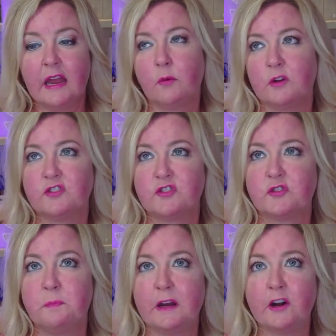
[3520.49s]
It was
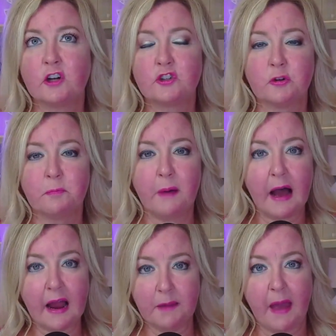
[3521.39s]
spiritual
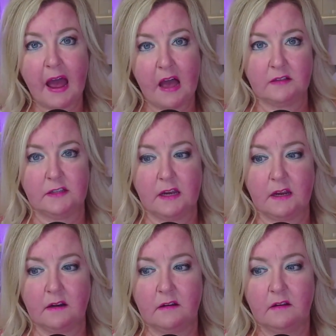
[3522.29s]

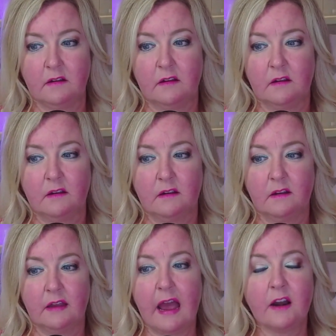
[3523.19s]
bypassing
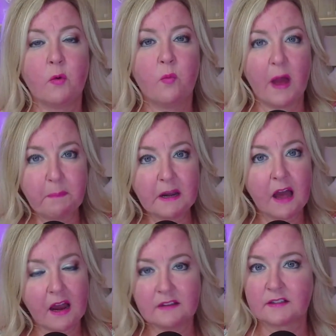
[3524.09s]
at a
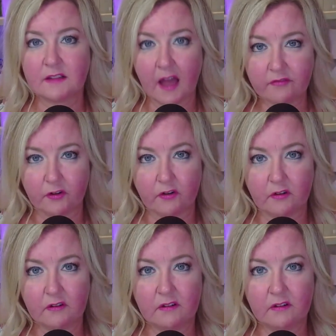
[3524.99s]
weaponized level.